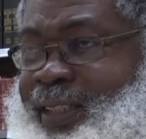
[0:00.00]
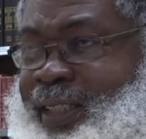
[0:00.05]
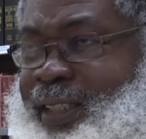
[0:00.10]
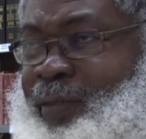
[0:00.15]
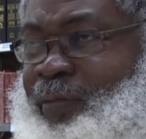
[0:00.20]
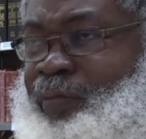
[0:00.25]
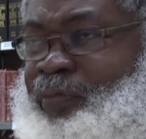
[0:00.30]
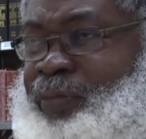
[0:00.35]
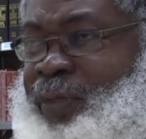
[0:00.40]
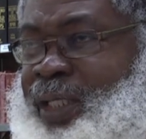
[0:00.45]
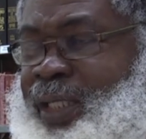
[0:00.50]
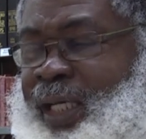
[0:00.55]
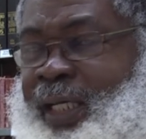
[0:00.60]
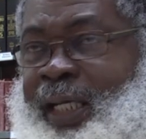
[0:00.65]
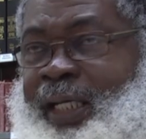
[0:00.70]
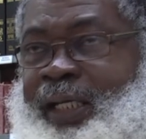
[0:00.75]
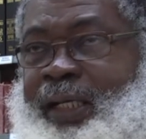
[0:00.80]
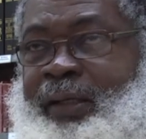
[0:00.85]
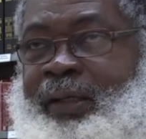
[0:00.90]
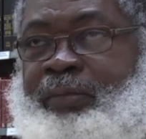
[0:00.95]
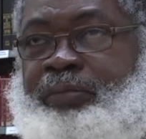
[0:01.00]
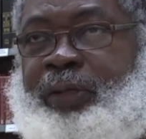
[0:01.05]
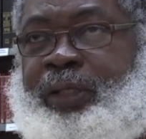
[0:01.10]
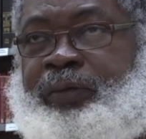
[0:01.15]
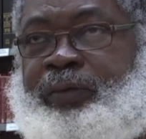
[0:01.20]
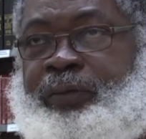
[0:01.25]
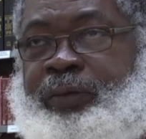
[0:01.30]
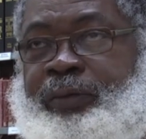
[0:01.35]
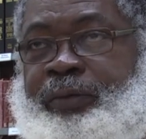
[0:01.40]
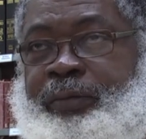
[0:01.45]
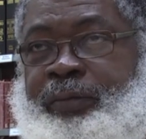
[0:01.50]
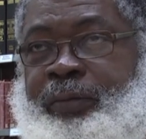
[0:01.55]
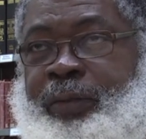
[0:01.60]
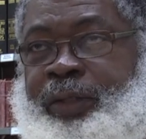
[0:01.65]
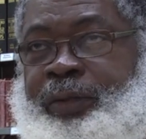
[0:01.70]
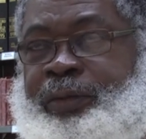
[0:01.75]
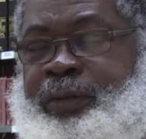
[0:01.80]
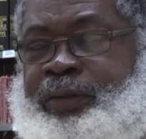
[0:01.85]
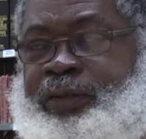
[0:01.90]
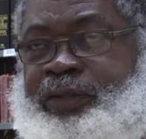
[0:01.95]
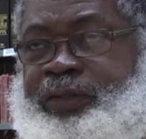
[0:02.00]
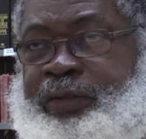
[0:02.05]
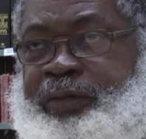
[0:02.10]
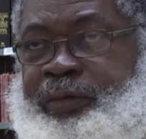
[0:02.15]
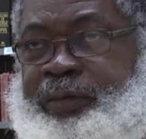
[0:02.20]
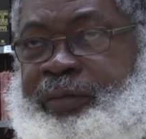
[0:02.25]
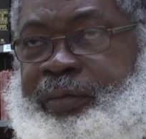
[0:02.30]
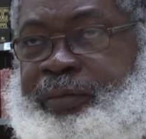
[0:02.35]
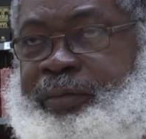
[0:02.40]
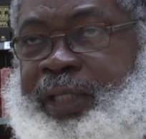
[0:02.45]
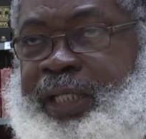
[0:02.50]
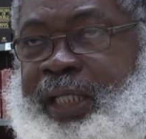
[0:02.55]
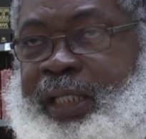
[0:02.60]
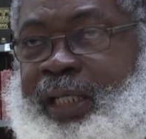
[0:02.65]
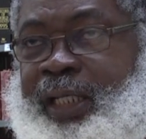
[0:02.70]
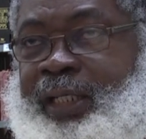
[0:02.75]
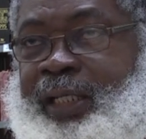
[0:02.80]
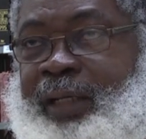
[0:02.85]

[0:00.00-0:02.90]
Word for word: And, and the, but who stood with me?